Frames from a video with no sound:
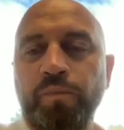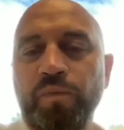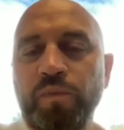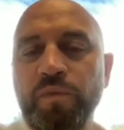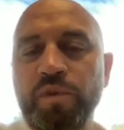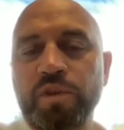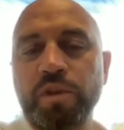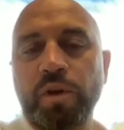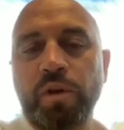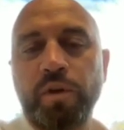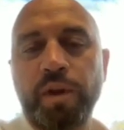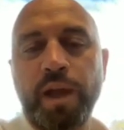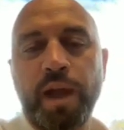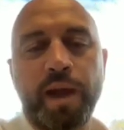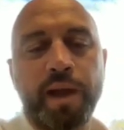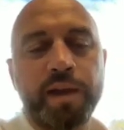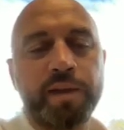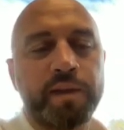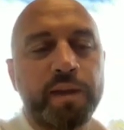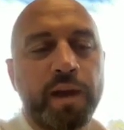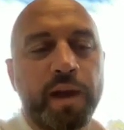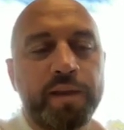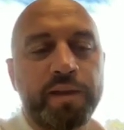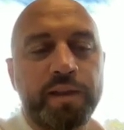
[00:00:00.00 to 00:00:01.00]
So yeah,
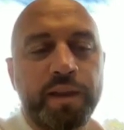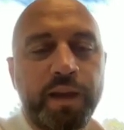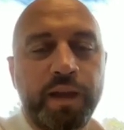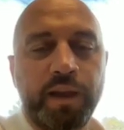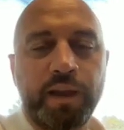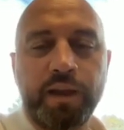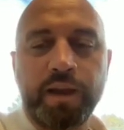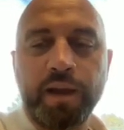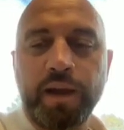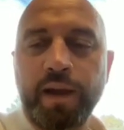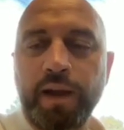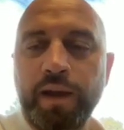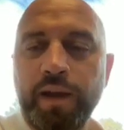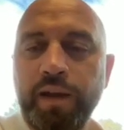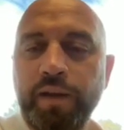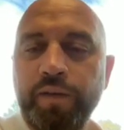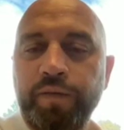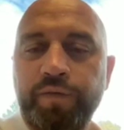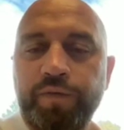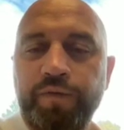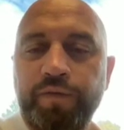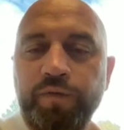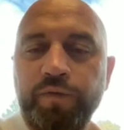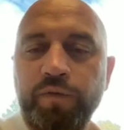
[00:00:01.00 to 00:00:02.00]
I think
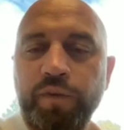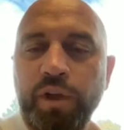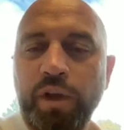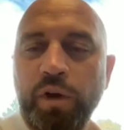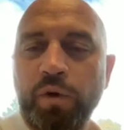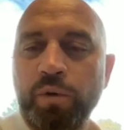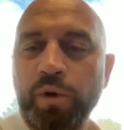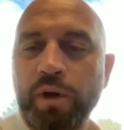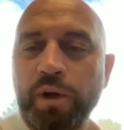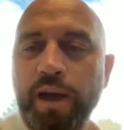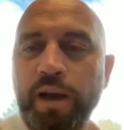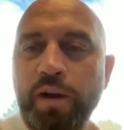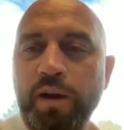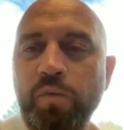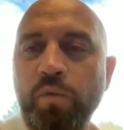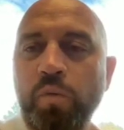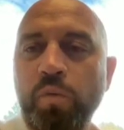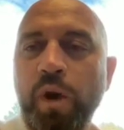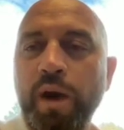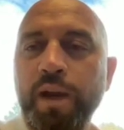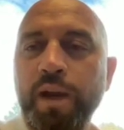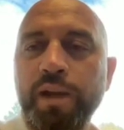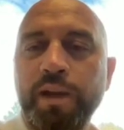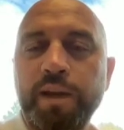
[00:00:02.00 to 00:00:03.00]
if we're kind of
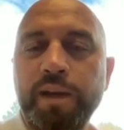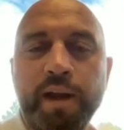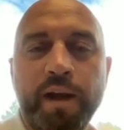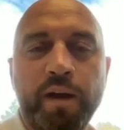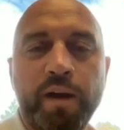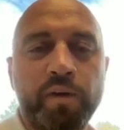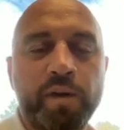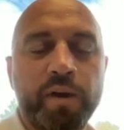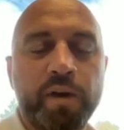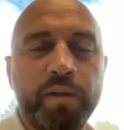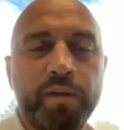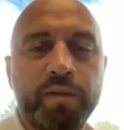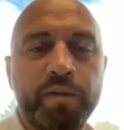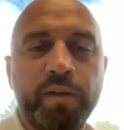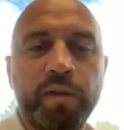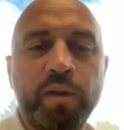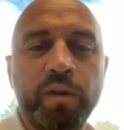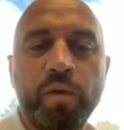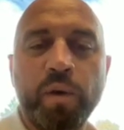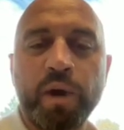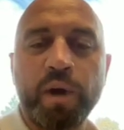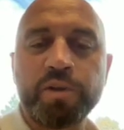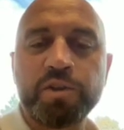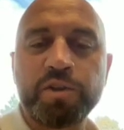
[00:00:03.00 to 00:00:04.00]
winding down on the
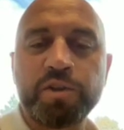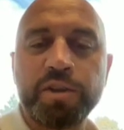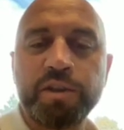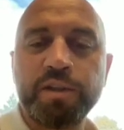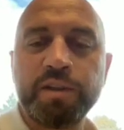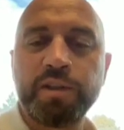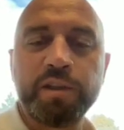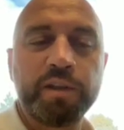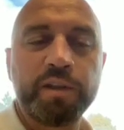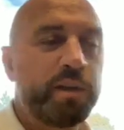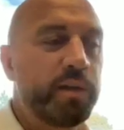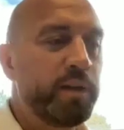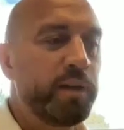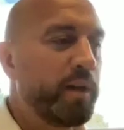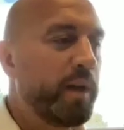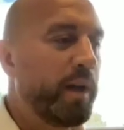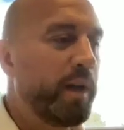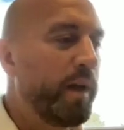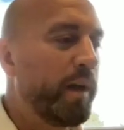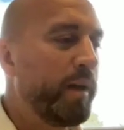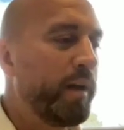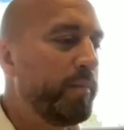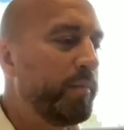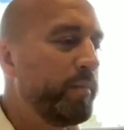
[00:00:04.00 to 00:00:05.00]
questions and
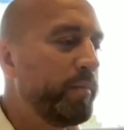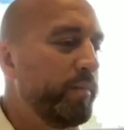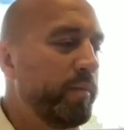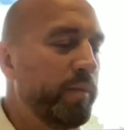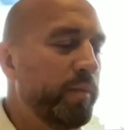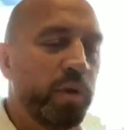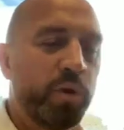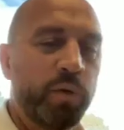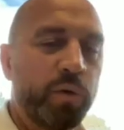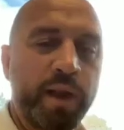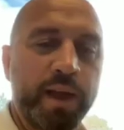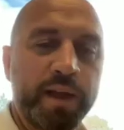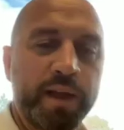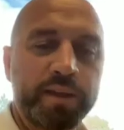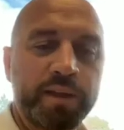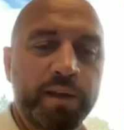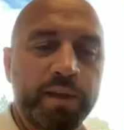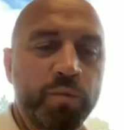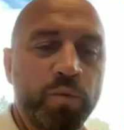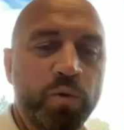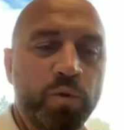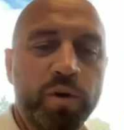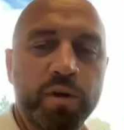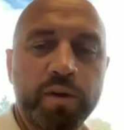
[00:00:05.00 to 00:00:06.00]
no one has
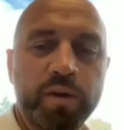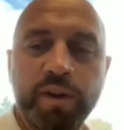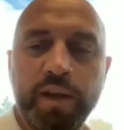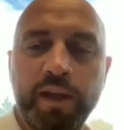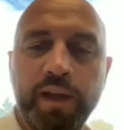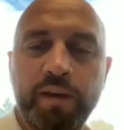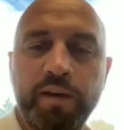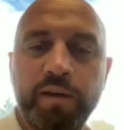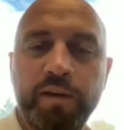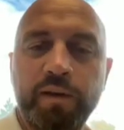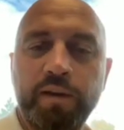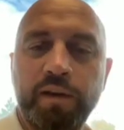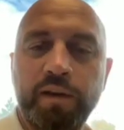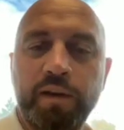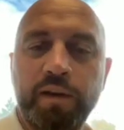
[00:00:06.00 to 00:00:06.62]
any more, then